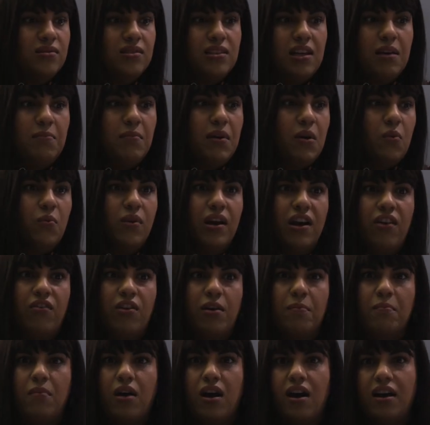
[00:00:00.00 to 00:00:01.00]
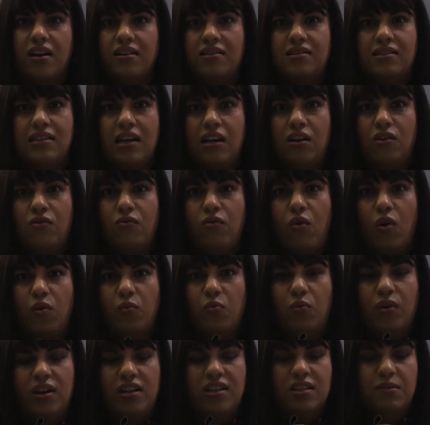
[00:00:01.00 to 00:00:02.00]
see me wearing my Saint
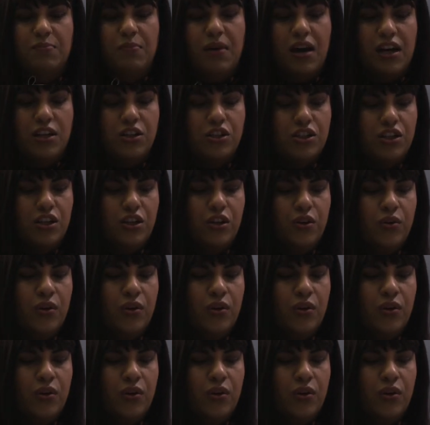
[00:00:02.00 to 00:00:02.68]
Laurent ones, but